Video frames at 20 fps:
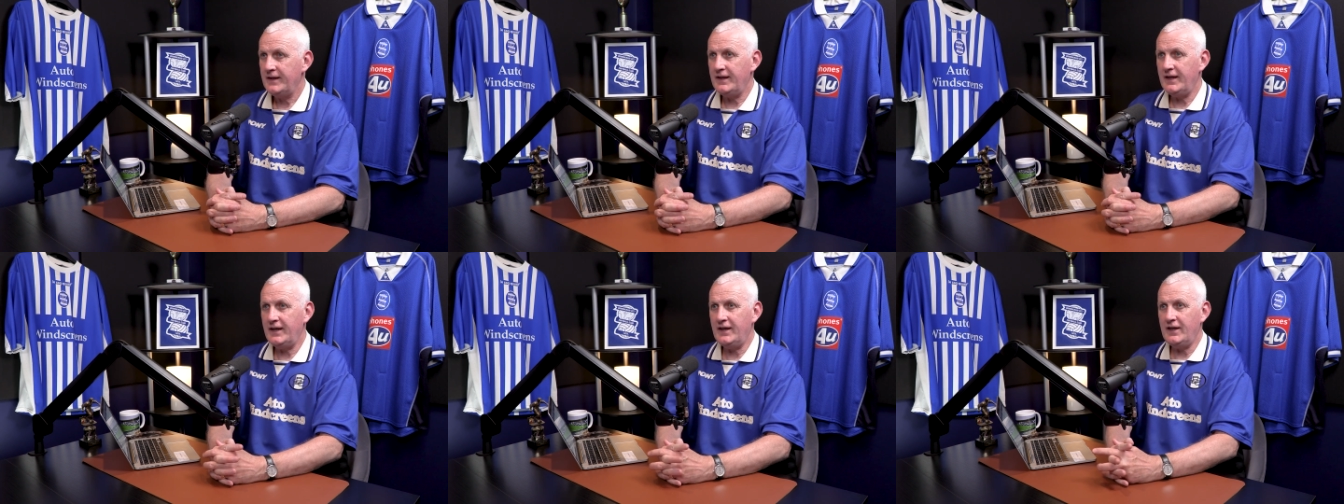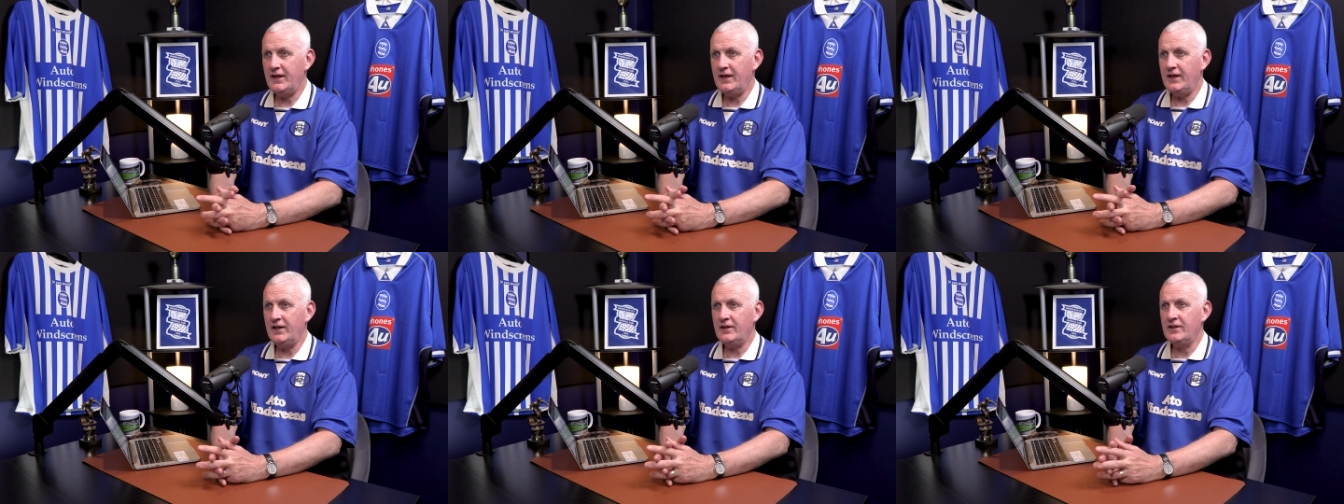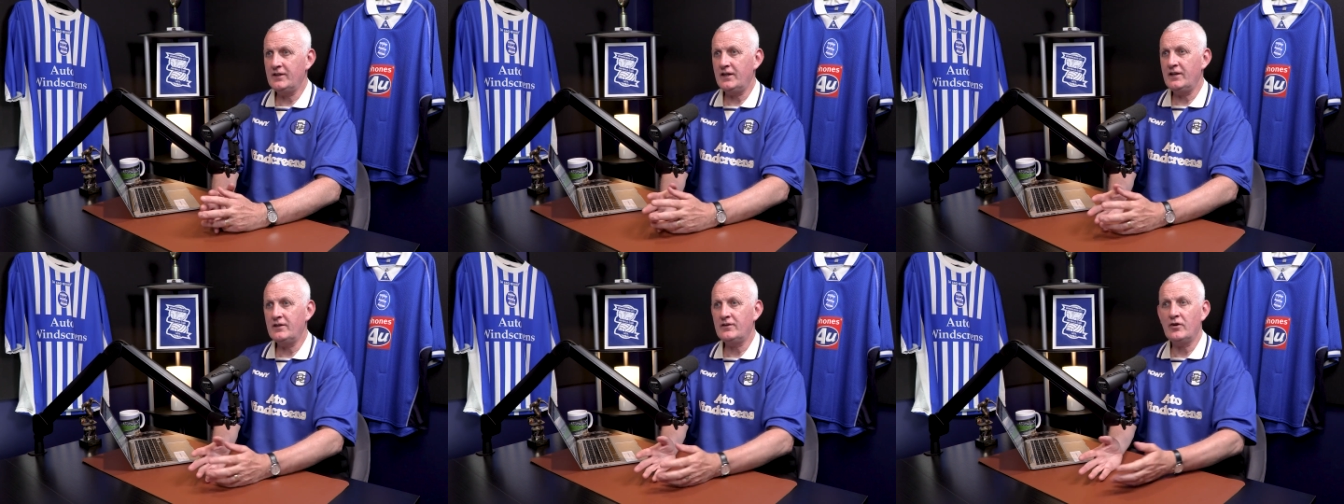
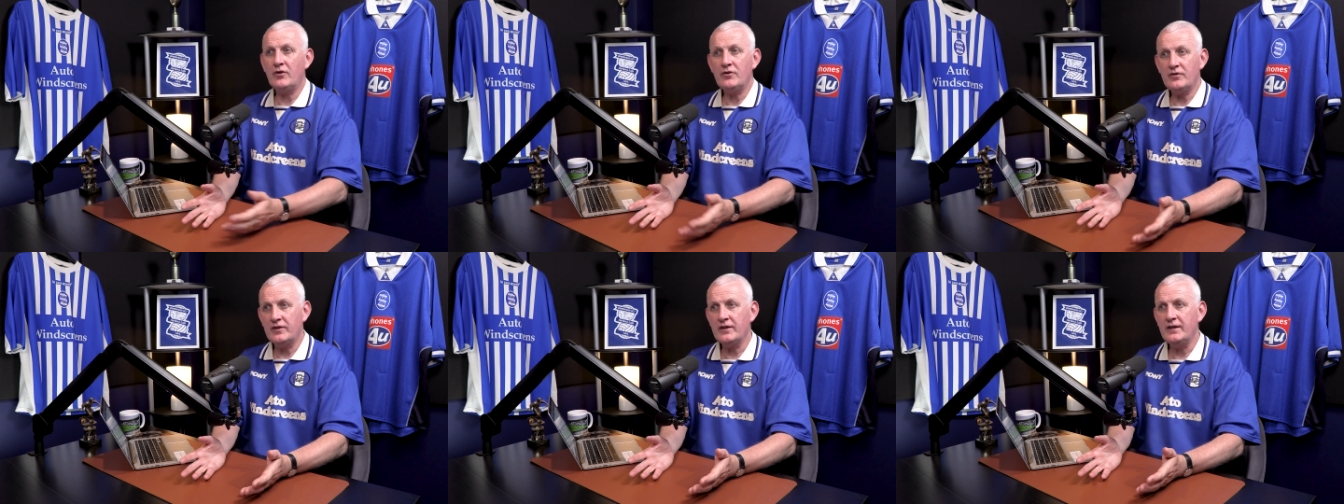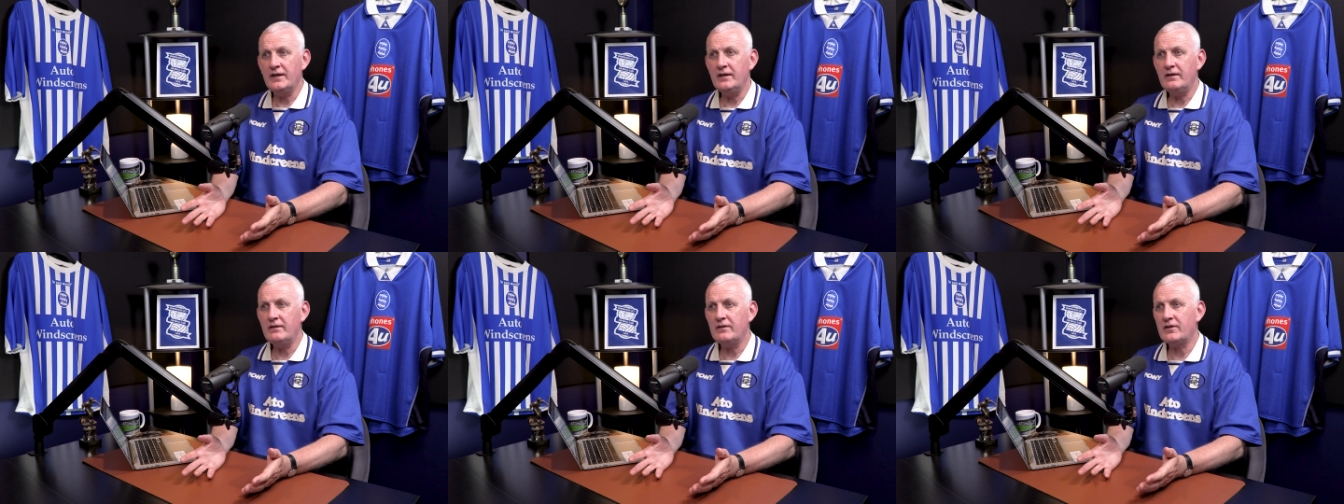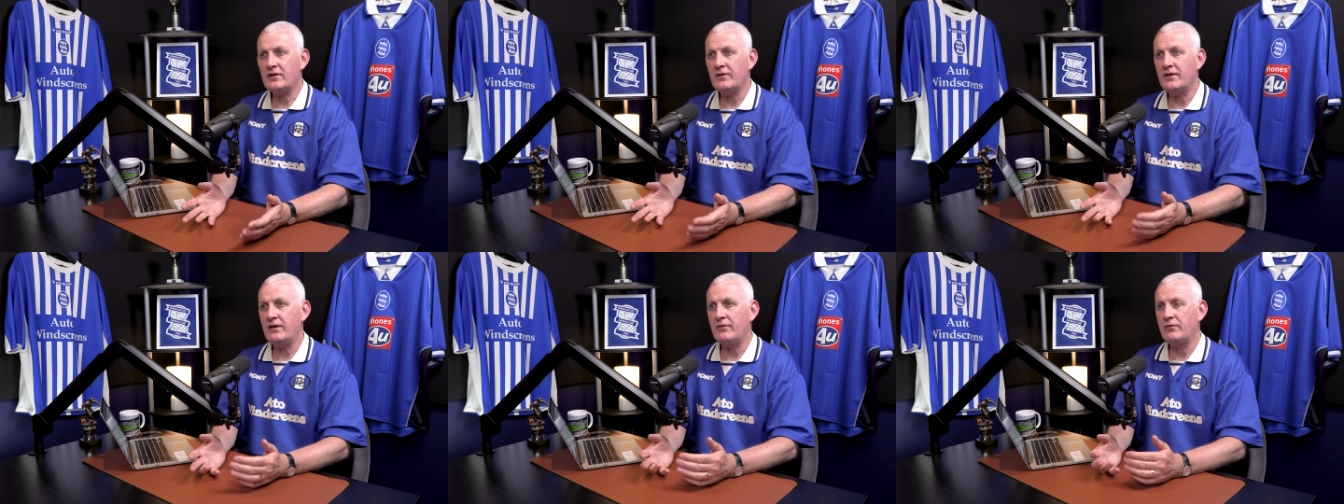he's 19,
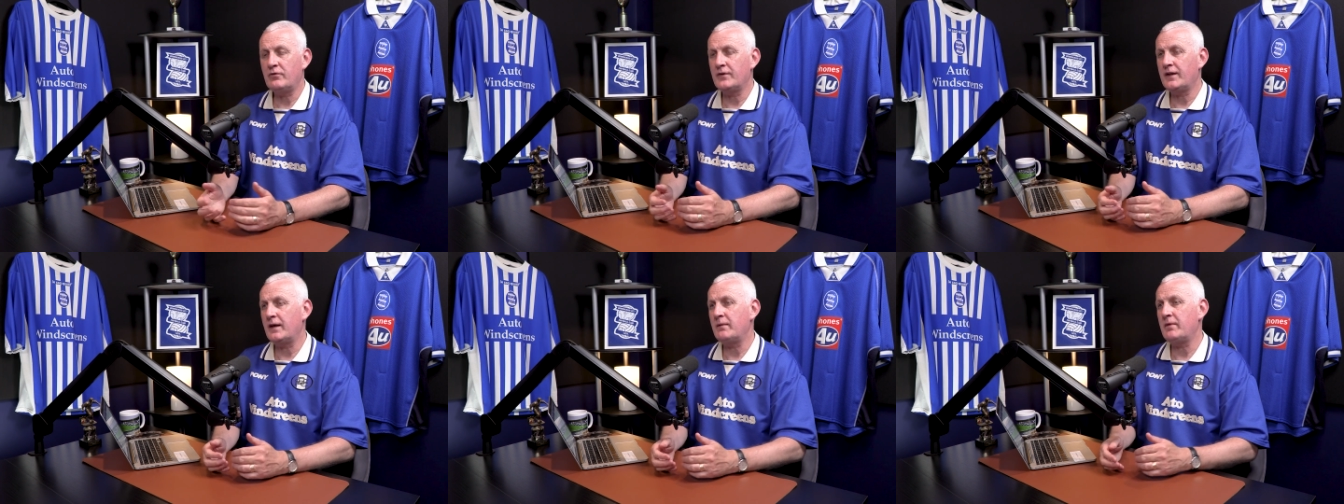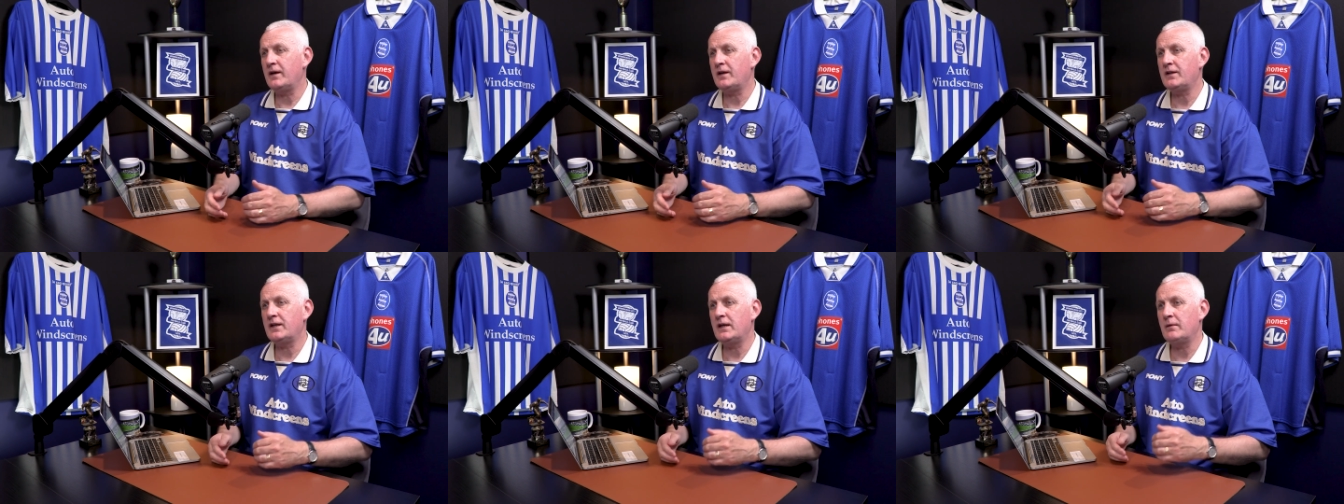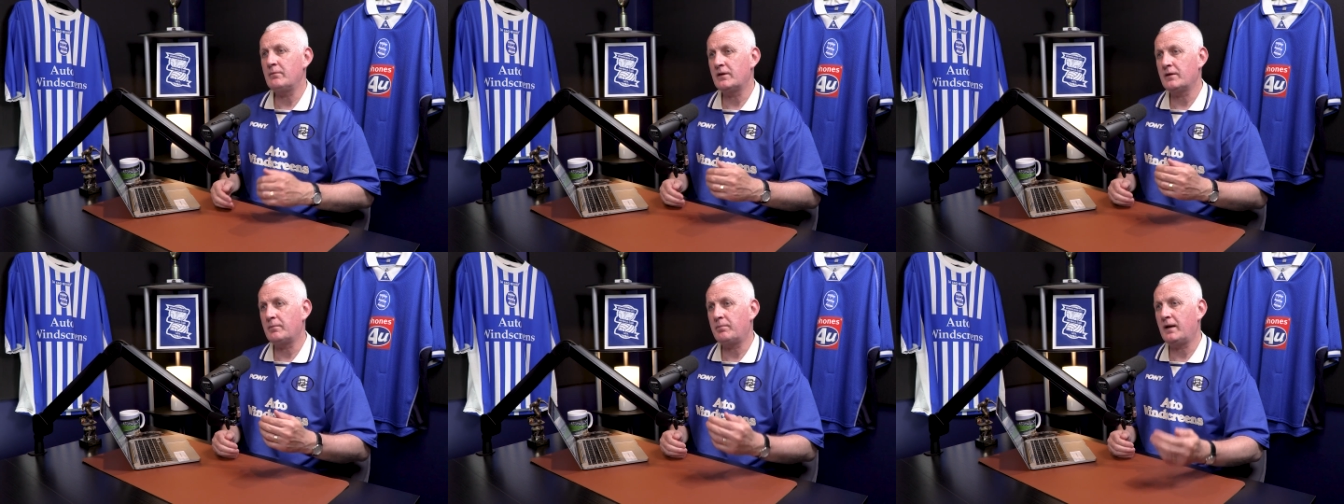so therefore they may see
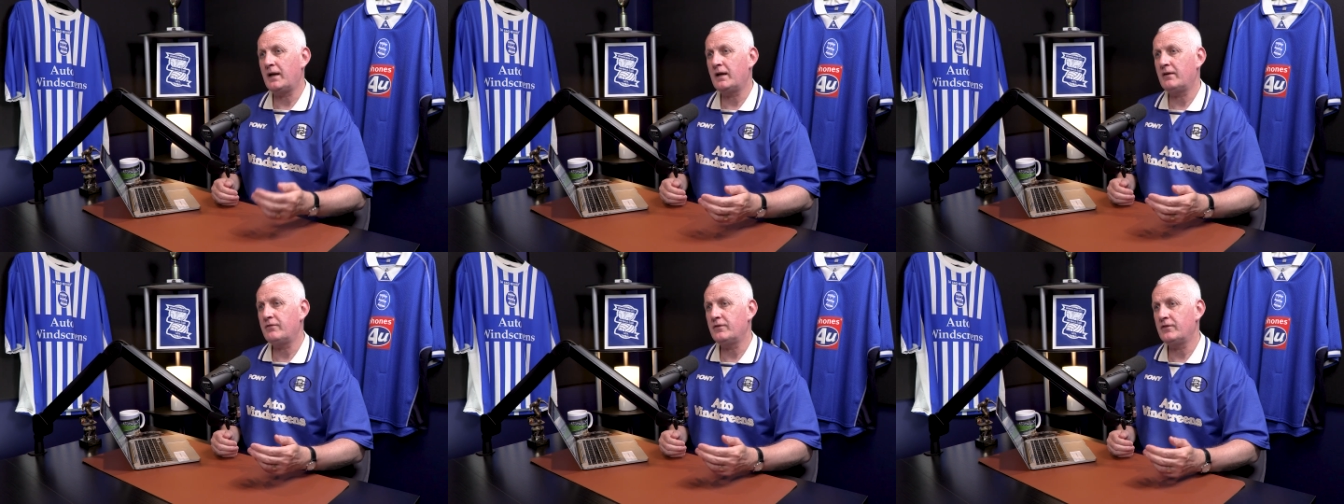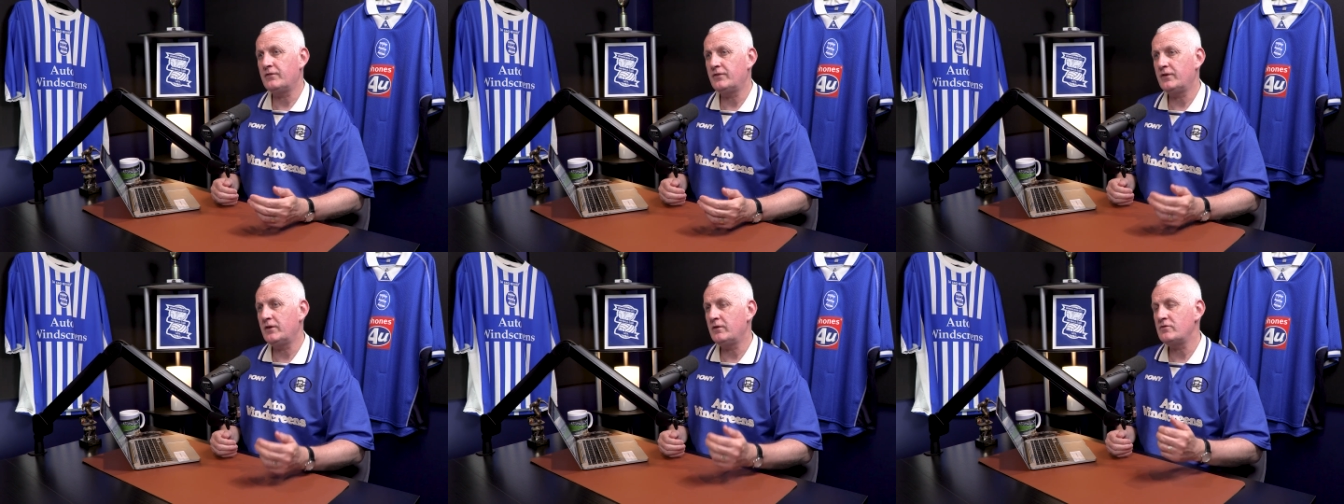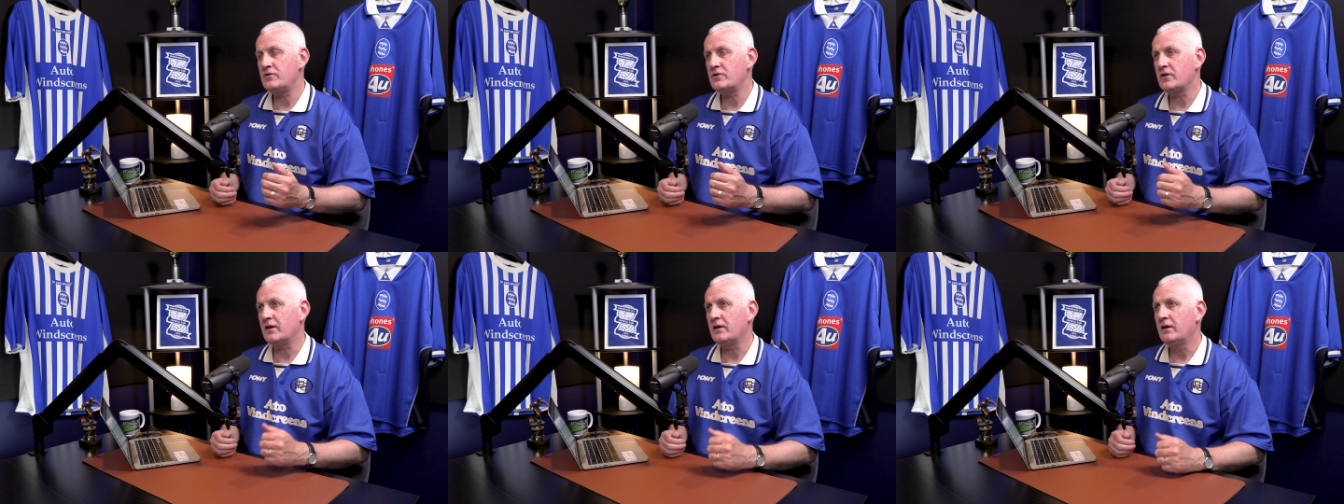him as a player for the
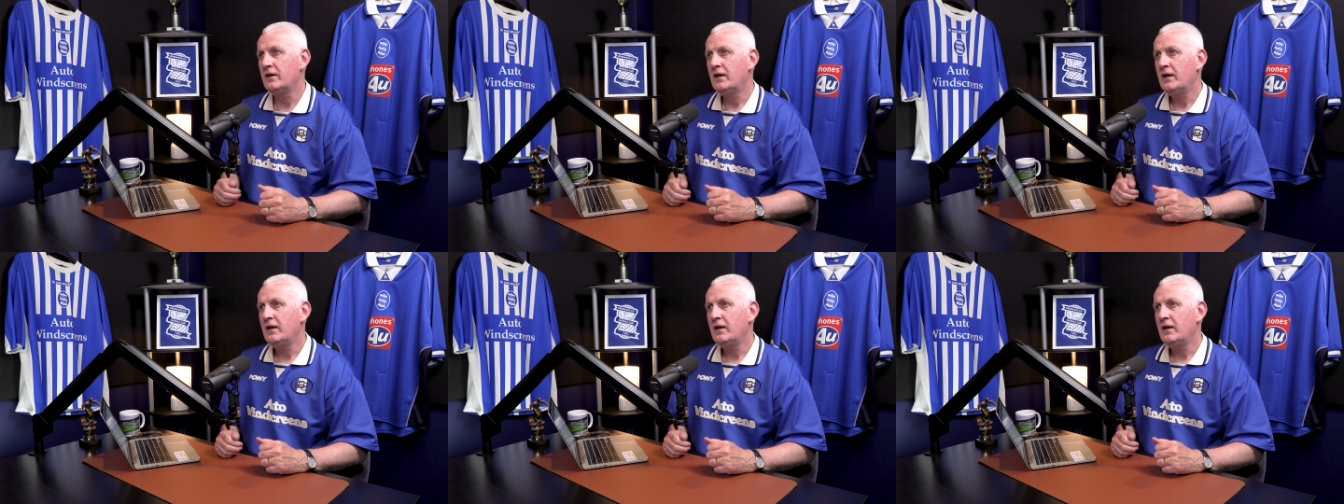future.